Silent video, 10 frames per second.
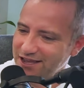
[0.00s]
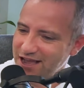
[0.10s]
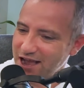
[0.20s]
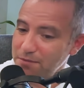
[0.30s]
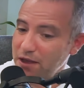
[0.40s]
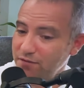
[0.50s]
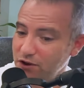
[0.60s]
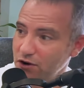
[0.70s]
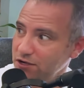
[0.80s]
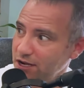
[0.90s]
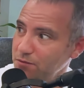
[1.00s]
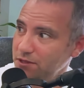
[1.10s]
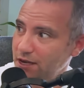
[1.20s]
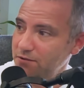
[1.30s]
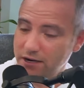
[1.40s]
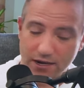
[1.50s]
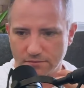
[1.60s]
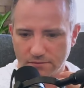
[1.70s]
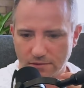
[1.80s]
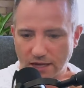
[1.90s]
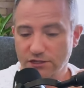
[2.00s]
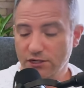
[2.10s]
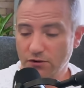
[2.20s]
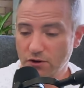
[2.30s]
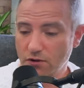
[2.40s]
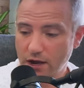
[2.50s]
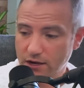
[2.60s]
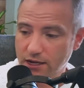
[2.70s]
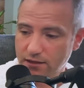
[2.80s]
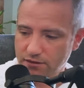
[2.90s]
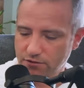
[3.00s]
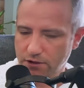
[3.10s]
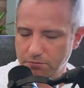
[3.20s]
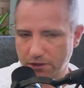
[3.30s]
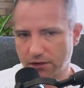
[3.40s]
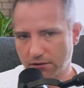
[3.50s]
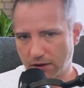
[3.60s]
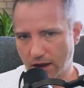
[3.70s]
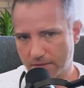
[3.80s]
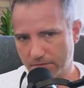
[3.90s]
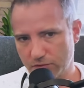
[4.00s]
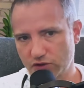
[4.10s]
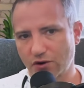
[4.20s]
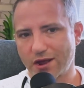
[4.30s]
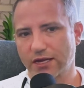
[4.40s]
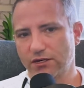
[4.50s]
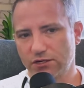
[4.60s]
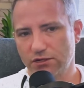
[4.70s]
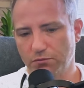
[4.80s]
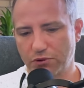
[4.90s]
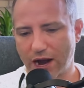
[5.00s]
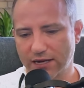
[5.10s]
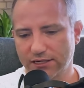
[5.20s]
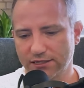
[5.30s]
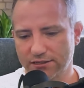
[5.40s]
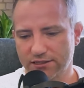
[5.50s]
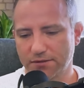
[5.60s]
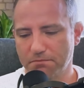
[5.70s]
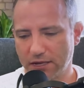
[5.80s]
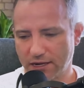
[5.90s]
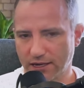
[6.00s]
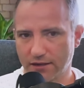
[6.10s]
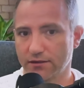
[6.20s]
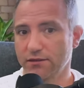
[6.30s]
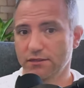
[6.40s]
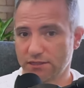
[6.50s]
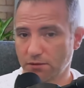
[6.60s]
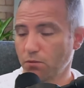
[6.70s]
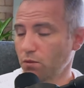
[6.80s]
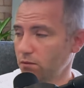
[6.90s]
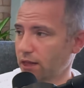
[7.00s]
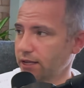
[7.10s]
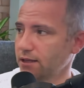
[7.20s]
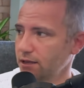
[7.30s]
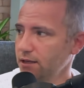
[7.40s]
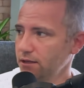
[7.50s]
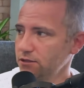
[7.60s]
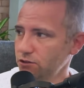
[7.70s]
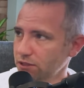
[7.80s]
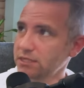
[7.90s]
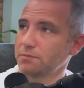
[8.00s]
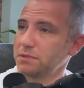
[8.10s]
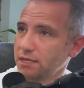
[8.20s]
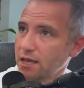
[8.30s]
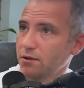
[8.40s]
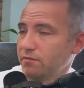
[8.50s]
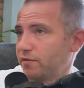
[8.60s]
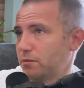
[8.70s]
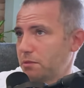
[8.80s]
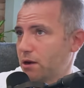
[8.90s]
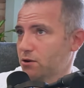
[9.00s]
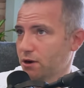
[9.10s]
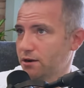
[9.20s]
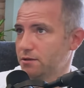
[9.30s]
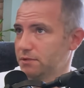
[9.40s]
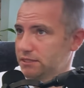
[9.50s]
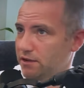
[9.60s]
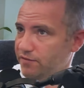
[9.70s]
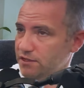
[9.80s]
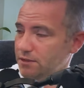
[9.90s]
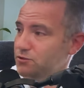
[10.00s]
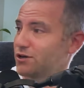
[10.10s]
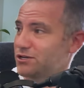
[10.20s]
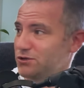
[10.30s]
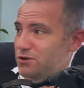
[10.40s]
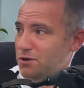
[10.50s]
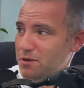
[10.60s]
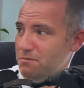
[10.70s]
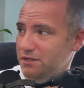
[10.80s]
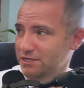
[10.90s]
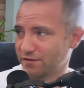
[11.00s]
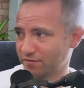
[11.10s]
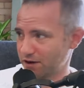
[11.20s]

I'm having a hard time with that right now. I actually don't know how to get through it, but I'm trying to practice submitting some like to accepting help from power greater than myself, because I'm trying to do it all by myself right